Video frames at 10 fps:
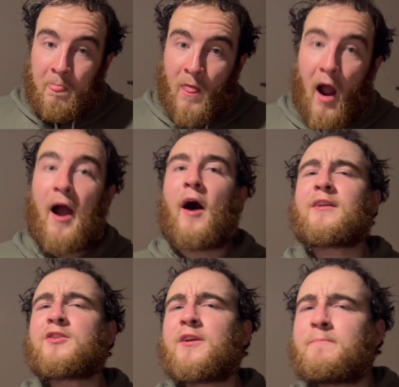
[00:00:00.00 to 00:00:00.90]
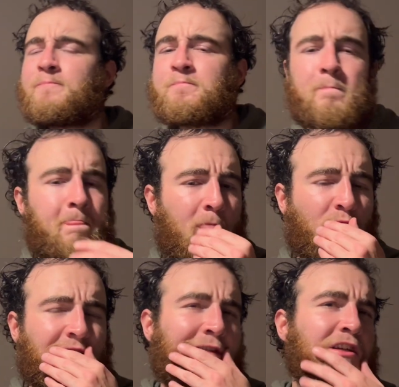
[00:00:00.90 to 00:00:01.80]
I honestly was
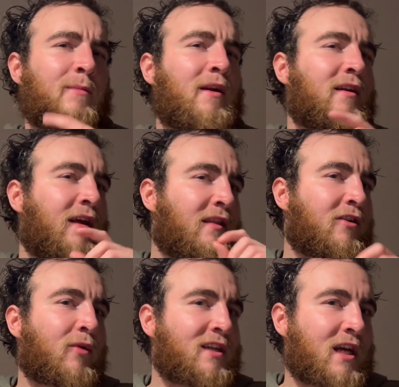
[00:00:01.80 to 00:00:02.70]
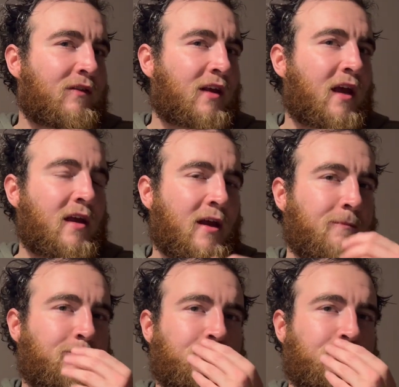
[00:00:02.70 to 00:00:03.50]
kind of expecting to hit the 27K again.